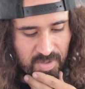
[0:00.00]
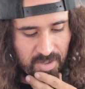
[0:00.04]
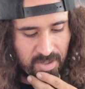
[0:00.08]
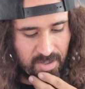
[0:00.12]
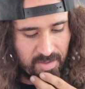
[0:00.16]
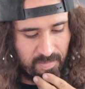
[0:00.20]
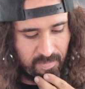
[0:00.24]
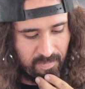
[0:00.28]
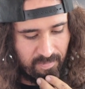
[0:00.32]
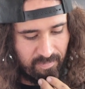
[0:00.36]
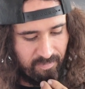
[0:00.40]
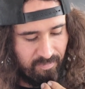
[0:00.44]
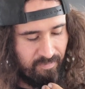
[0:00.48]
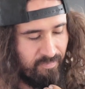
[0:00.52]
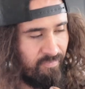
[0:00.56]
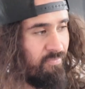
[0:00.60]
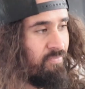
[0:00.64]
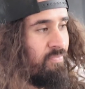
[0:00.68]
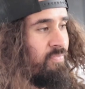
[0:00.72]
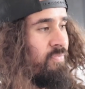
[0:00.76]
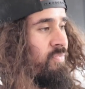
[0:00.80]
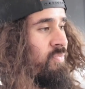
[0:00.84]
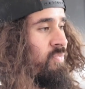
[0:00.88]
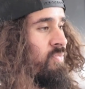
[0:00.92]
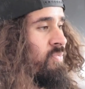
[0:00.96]
Yep.
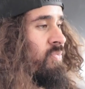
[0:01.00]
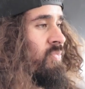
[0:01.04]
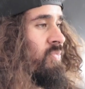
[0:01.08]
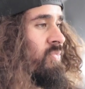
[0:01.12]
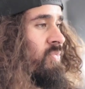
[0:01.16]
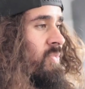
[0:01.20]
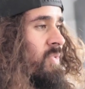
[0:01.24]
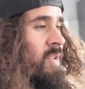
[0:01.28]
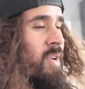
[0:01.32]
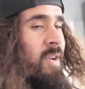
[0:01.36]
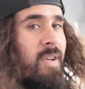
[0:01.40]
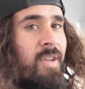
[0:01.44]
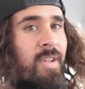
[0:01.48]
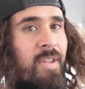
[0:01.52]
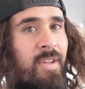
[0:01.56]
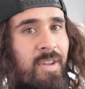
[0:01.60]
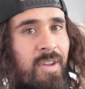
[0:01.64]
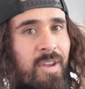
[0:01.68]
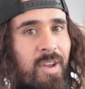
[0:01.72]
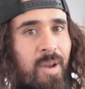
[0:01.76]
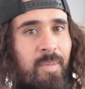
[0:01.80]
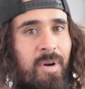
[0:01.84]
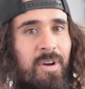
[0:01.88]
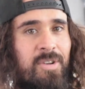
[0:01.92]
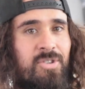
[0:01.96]
It
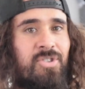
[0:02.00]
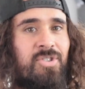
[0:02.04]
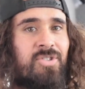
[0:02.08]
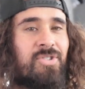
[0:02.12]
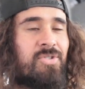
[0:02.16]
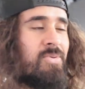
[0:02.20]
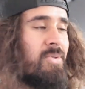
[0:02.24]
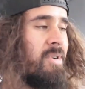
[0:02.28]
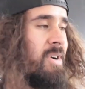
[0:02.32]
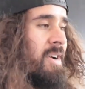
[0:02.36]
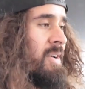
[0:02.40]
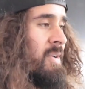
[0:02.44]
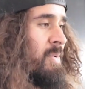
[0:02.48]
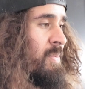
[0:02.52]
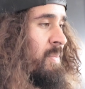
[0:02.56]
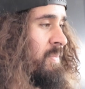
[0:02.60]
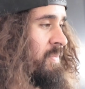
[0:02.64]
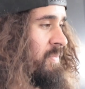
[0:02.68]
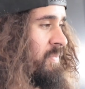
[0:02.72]
came out just right.